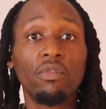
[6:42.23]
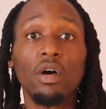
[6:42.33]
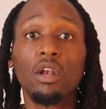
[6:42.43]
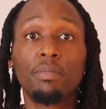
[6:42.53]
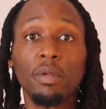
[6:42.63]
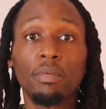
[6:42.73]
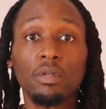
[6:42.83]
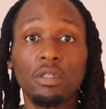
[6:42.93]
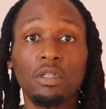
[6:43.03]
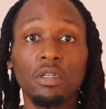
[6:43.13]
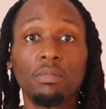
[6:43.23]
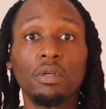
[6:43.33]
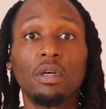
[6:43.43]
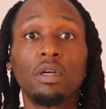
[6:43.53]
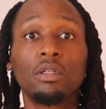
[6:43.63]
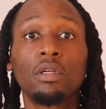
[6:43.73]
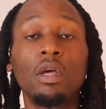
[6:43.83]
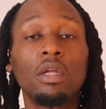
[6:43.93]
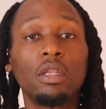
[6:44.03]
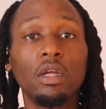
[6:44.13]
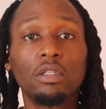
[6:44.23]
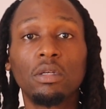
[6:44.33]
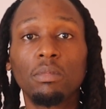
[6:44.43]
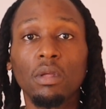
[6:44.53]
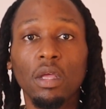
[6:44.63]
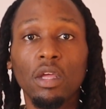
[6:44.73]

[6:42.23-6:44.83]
for other people to see it, because there is something